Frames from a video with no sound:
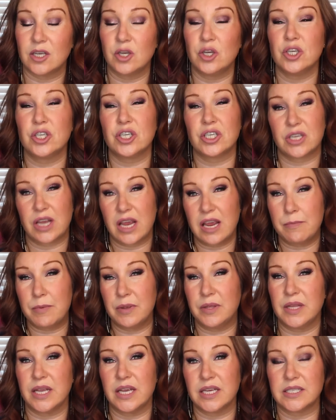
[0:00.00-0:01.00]
So you're just
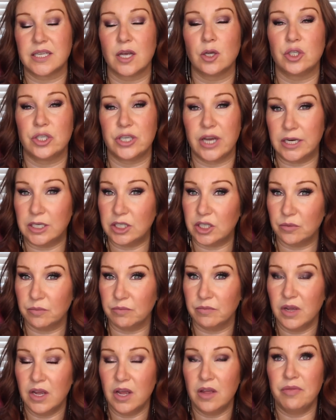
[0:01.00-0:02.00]
keeping the
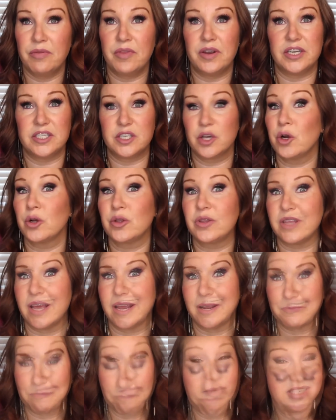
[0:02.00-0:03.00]
association that it's a good thing.